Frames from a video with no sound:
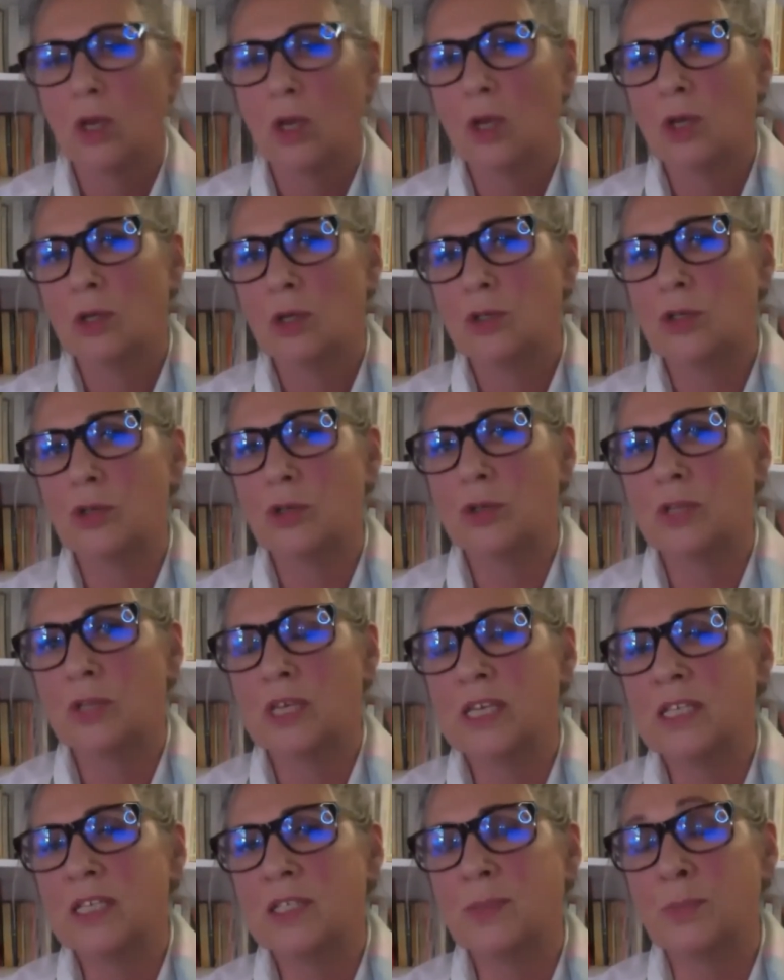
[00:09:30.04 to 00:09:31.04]
to
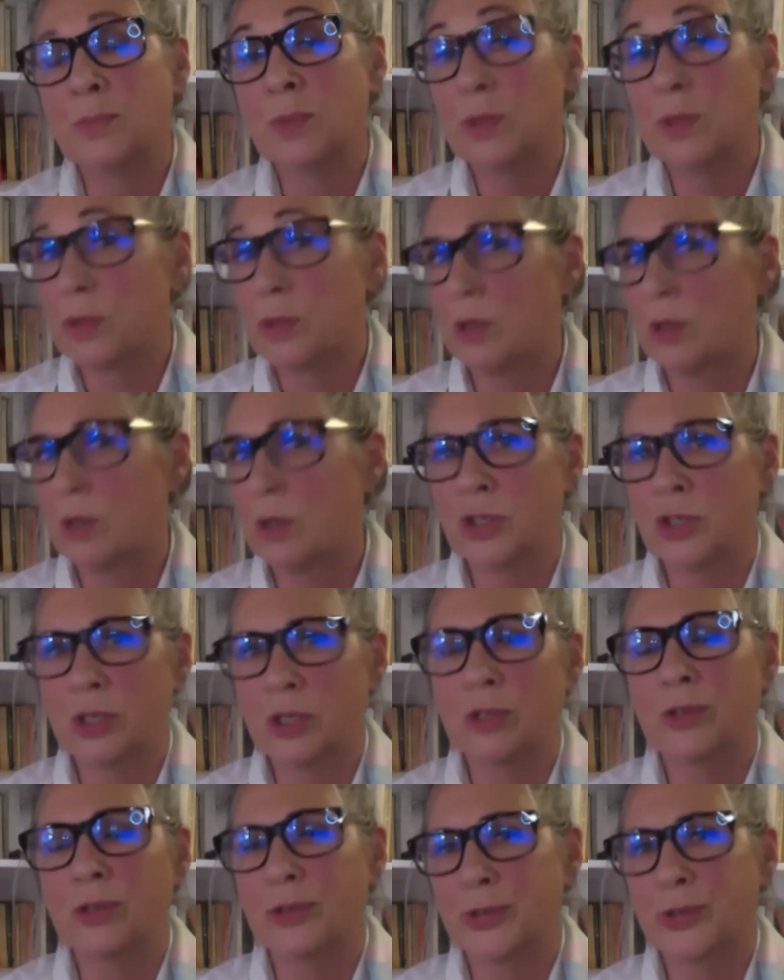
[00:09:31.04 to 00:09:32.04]
these
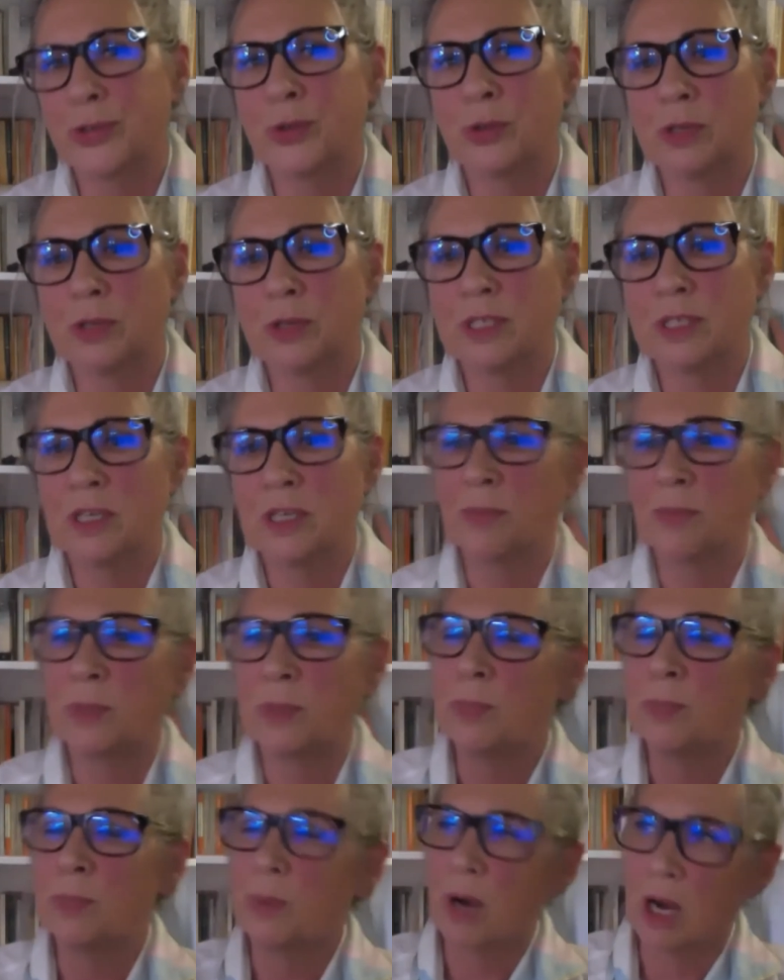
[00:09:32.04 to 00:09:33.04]
mythological stories that have
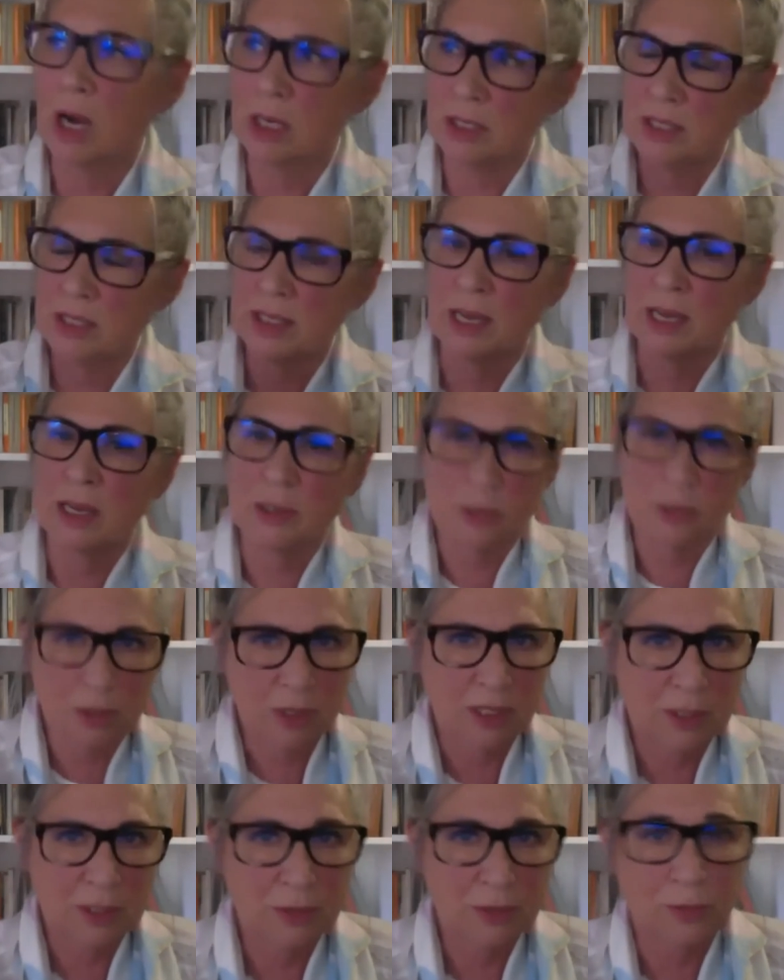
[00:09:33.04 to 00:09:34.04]
been passed down to
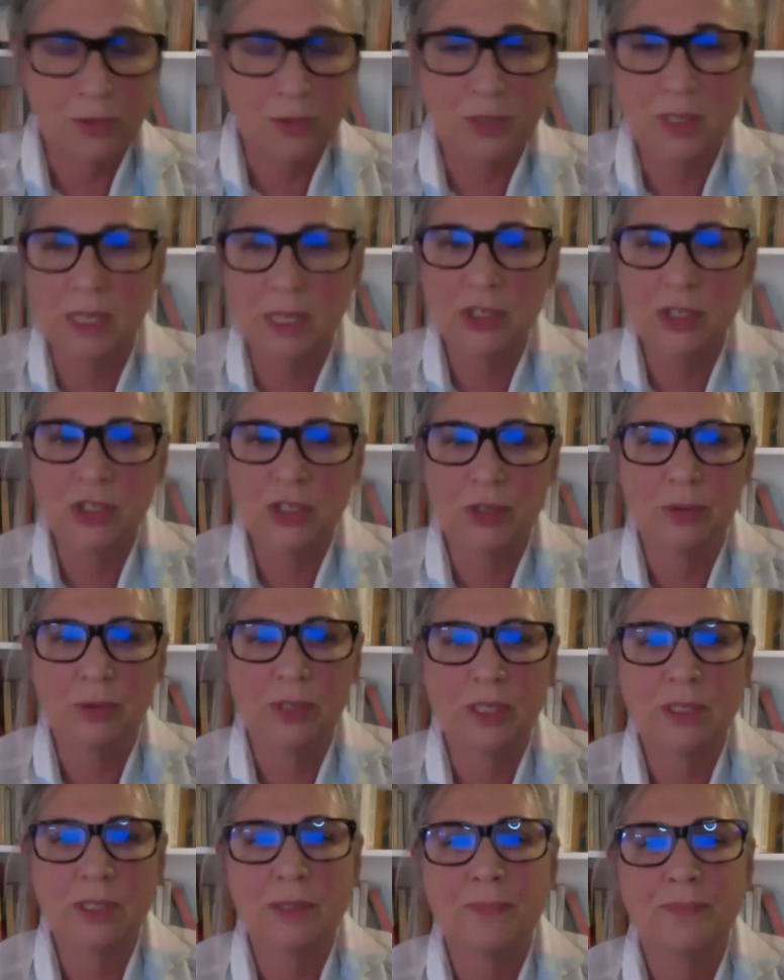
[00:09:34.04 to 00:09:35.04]
us for
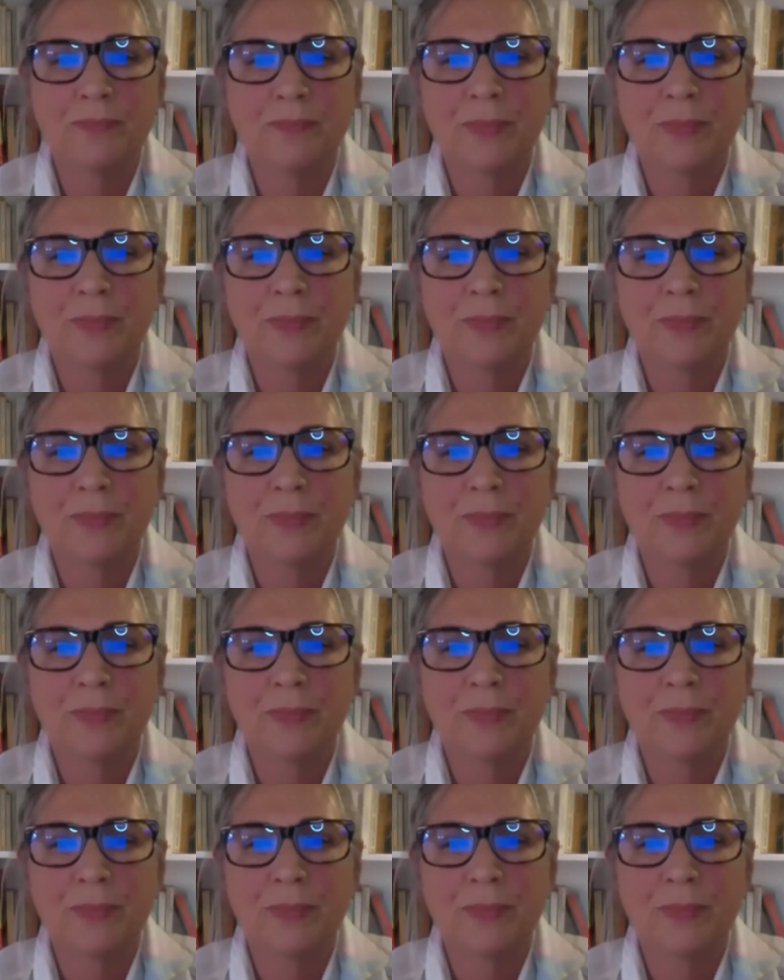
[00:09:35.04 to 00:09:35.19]
centuries.